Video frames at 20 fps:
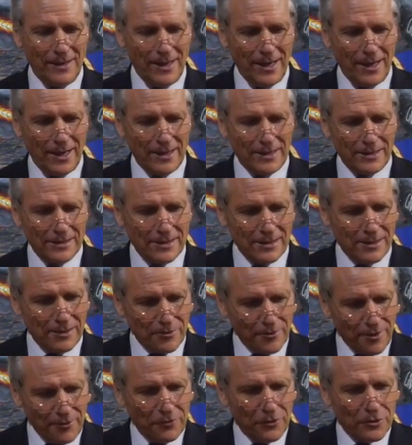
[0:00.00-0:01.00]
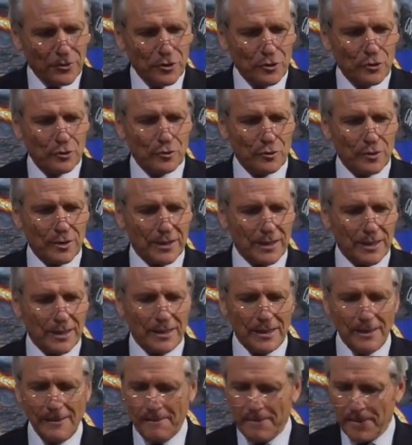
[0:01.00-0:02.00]
And in reference to
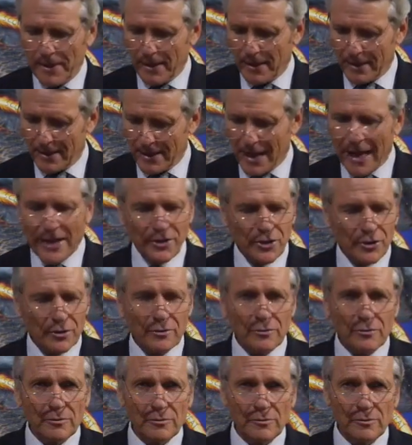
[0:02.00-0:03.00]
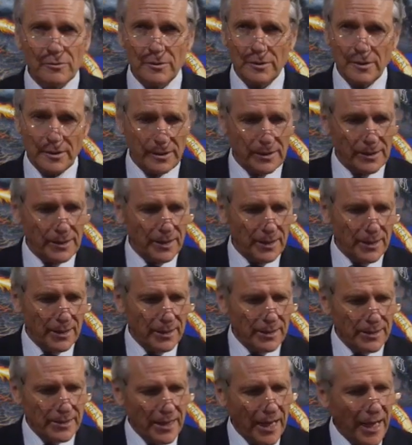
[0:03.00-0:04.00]
the national
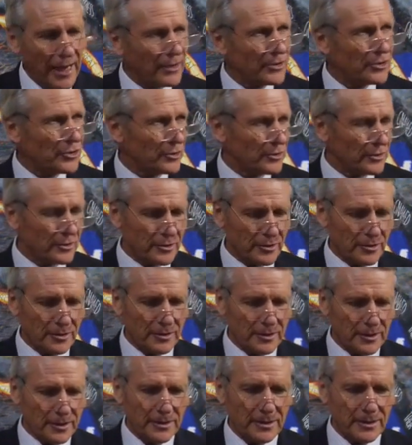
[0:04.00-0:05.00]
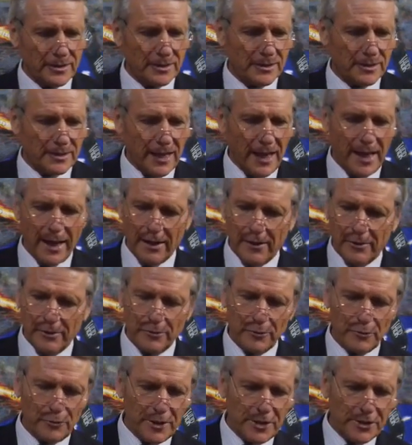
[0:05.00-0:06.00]
interactions, this is
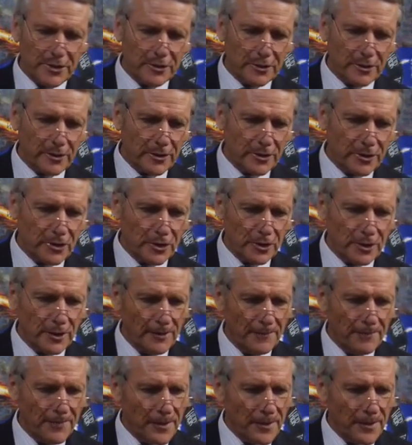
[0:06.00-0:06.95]
our research.